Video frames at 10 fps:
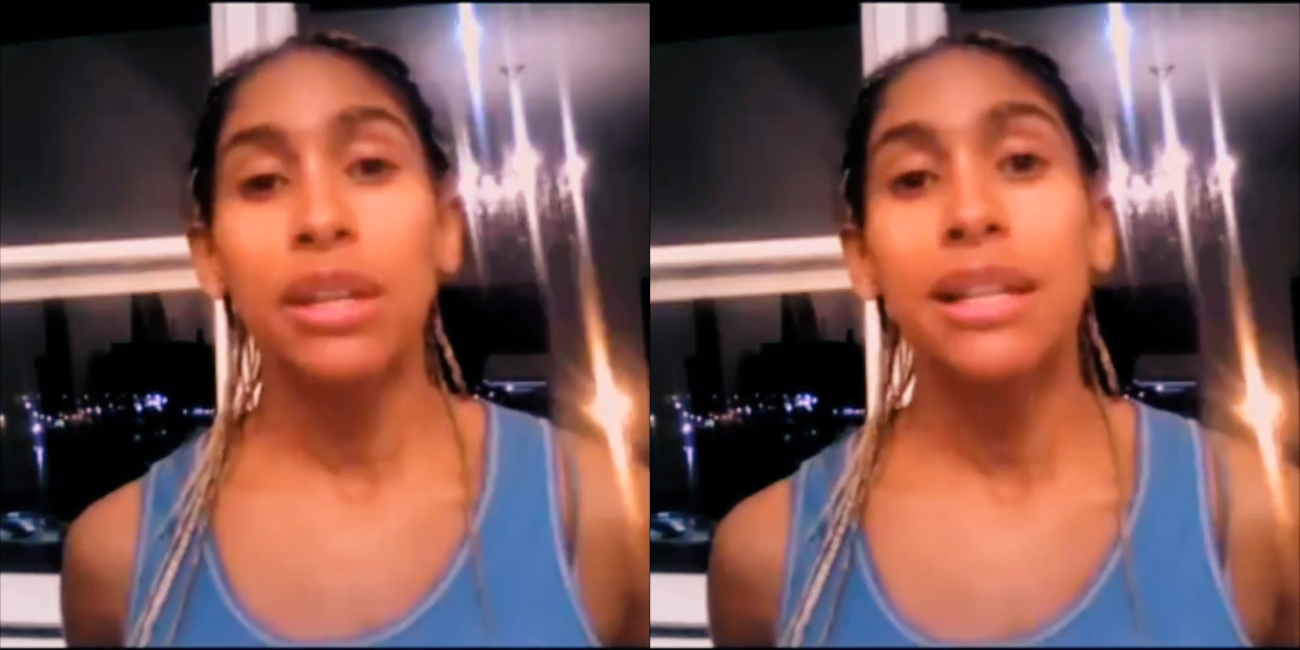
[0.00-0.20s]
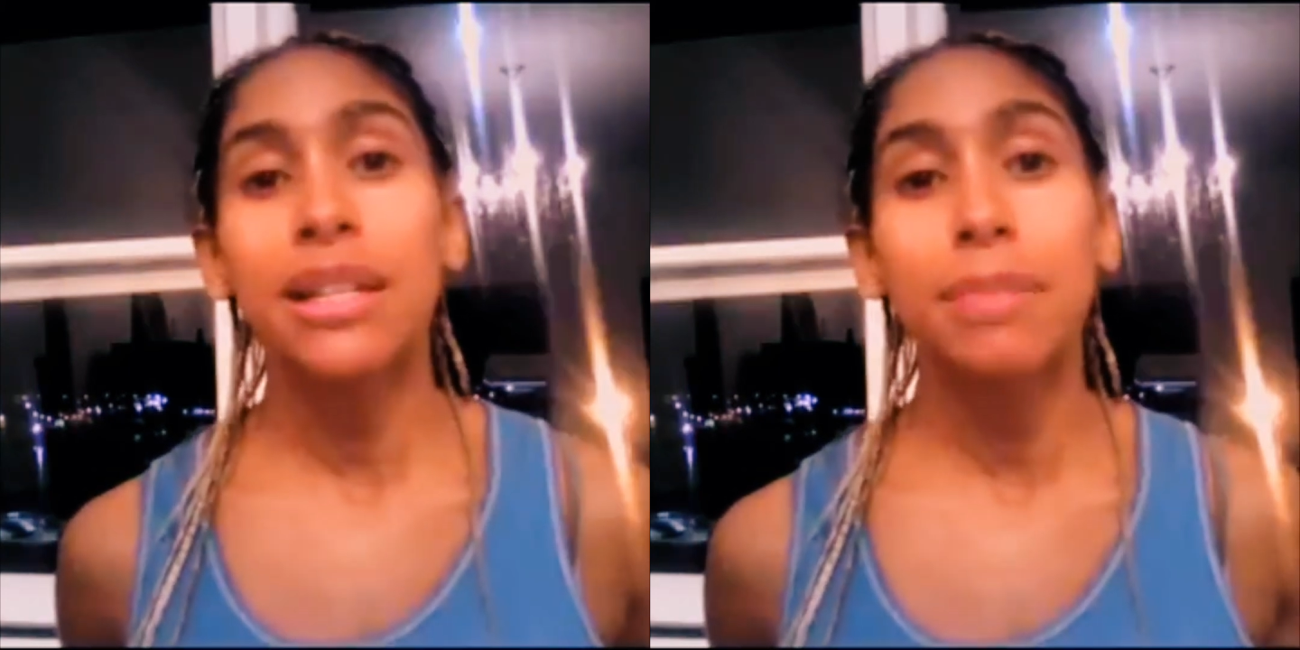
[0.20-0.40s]

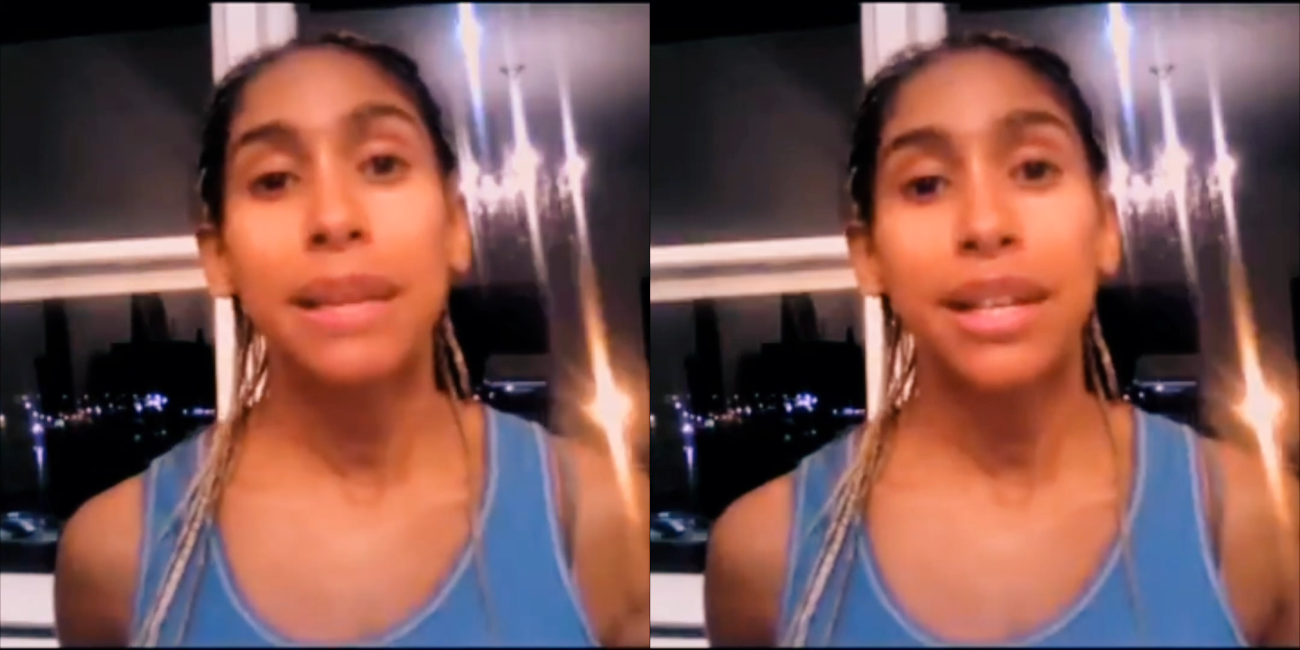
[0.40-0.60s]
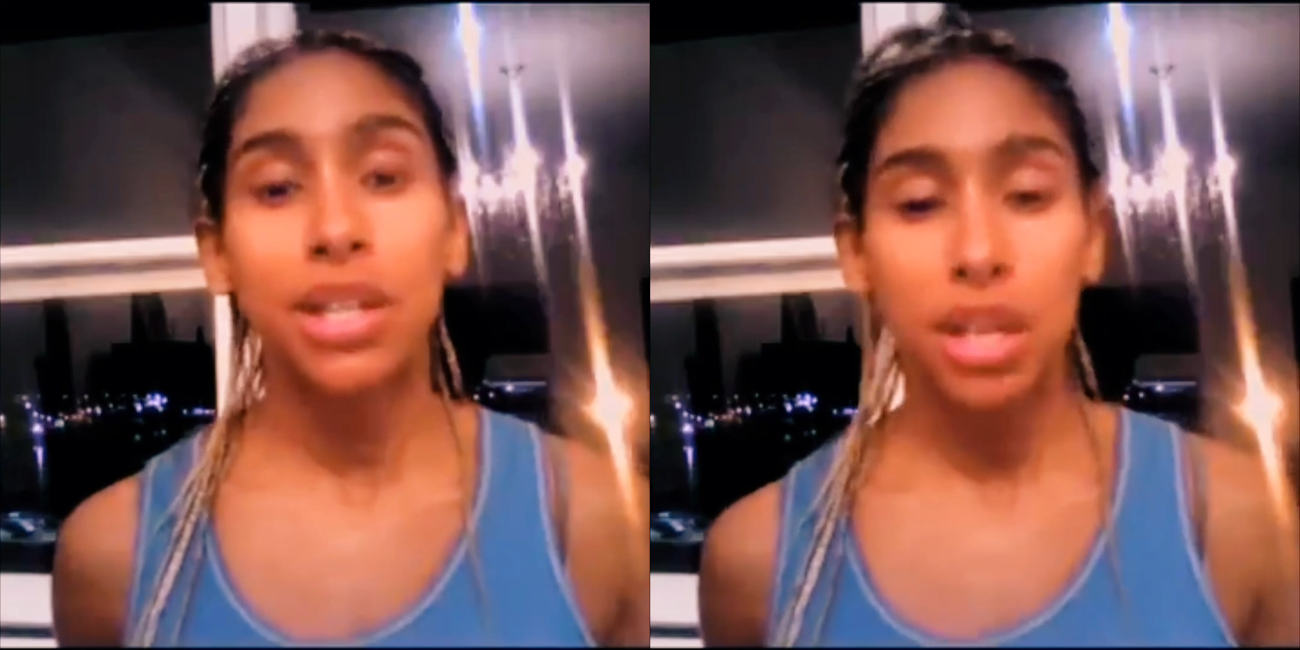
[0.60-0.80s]
need to
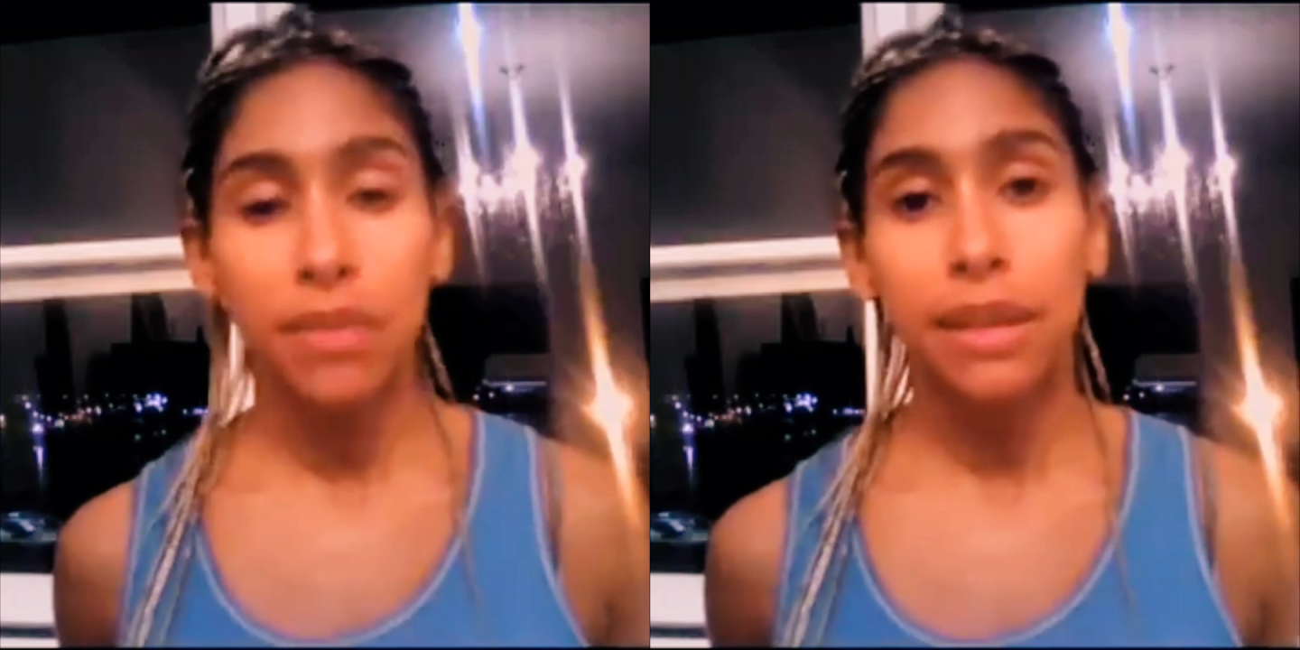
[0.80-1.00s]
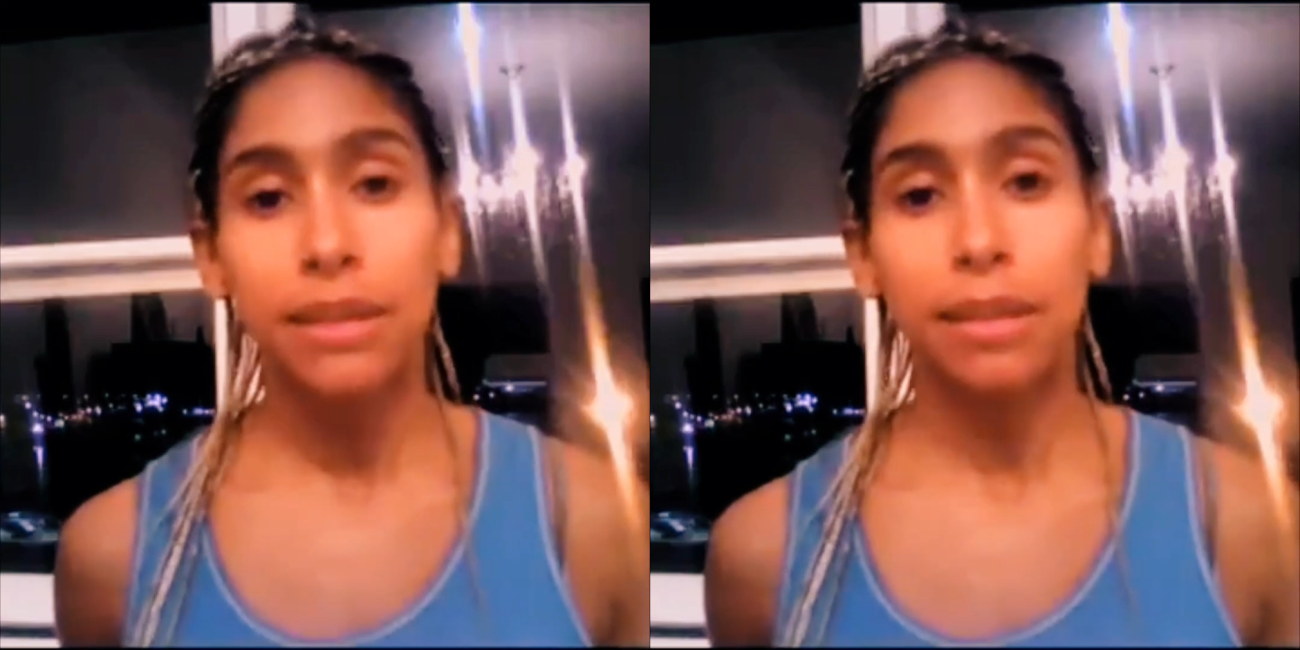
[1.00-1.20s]
be
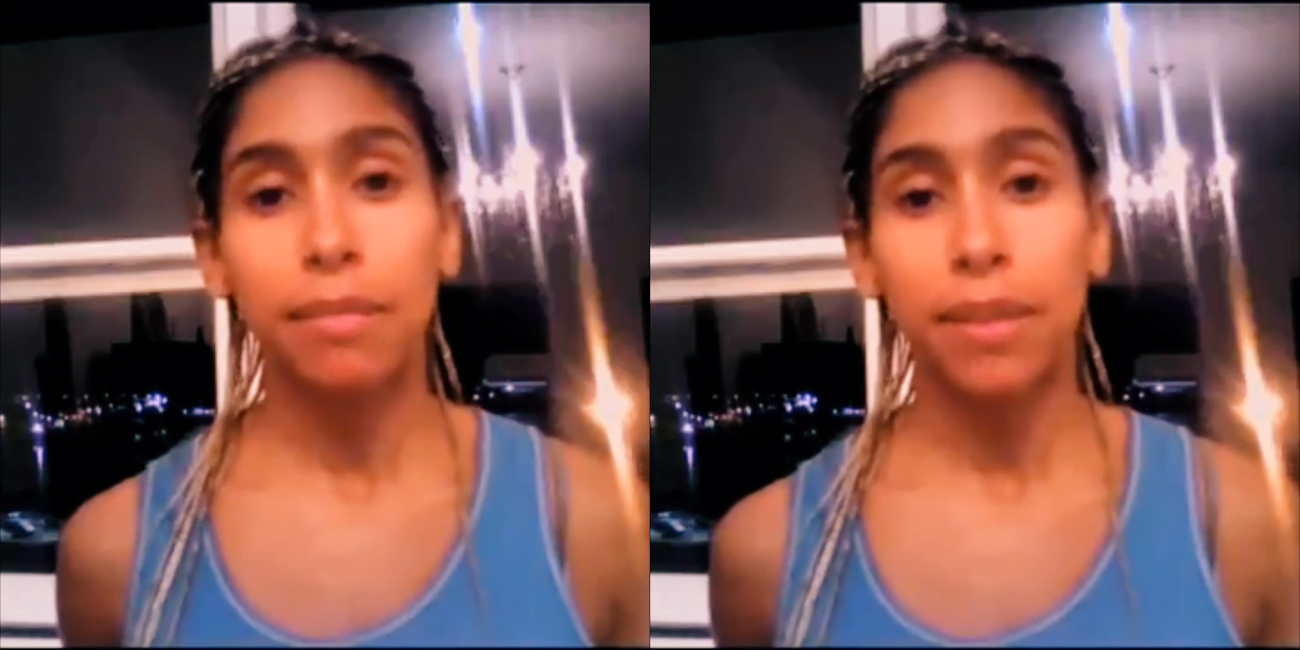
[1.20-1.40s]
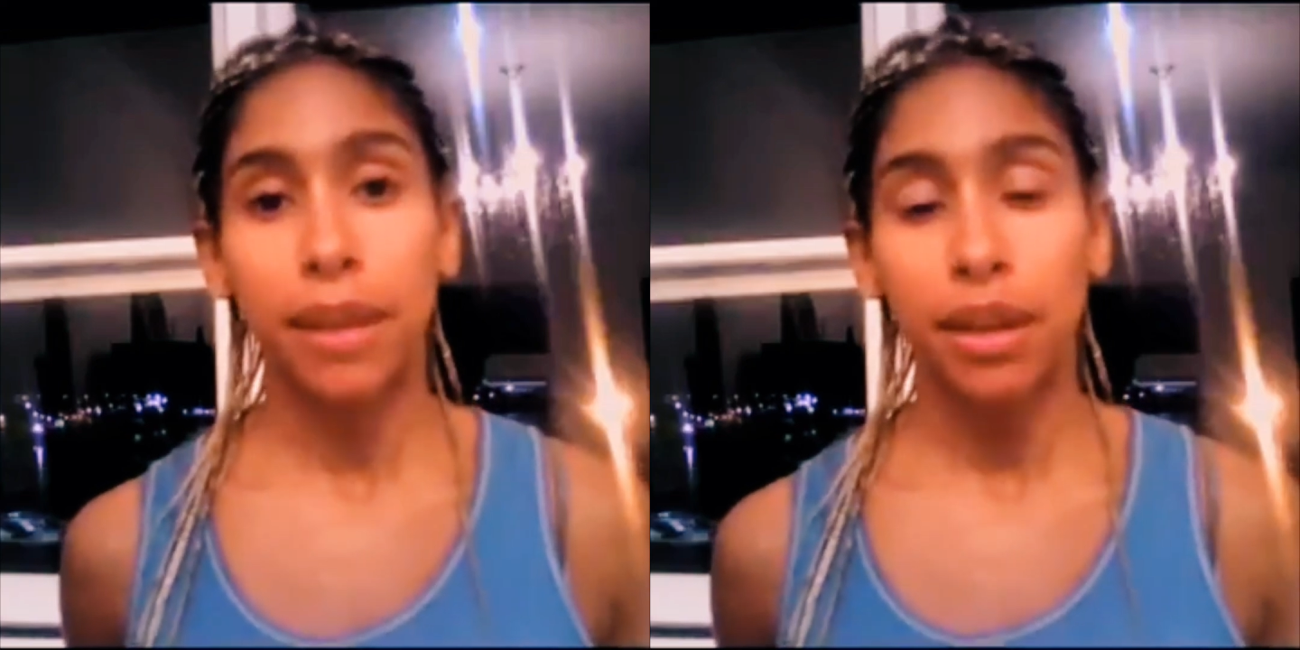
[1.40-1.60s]
achieving
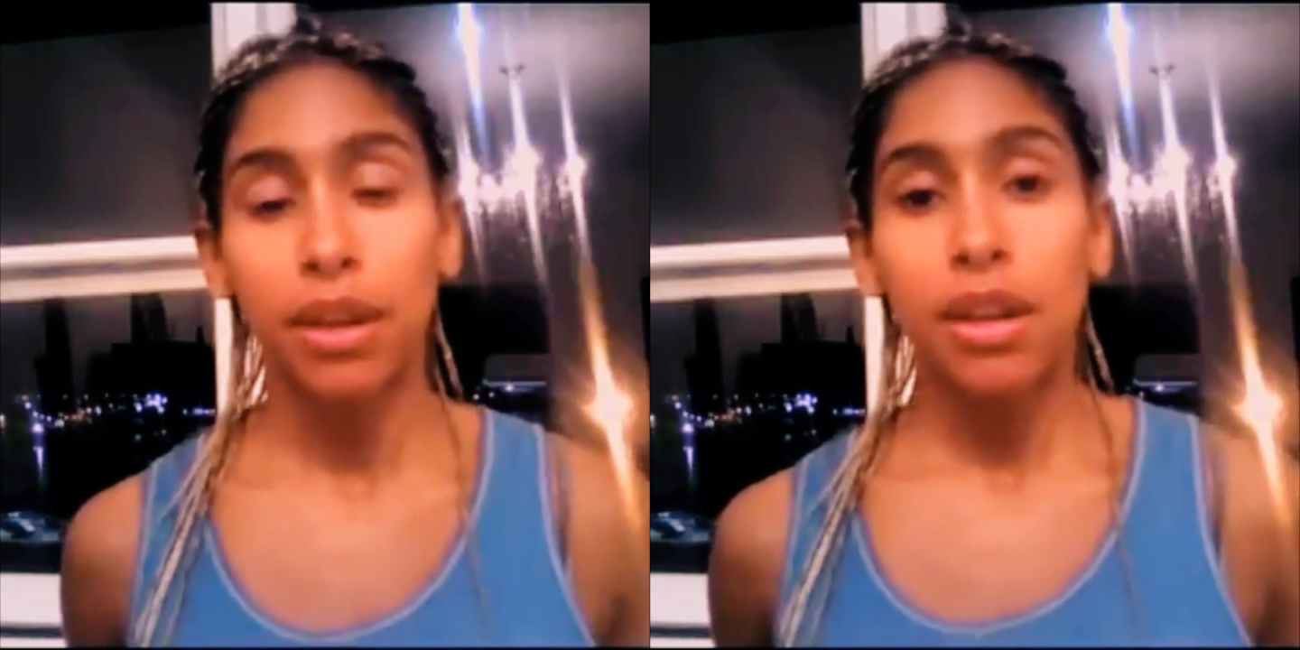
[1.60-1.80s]
something.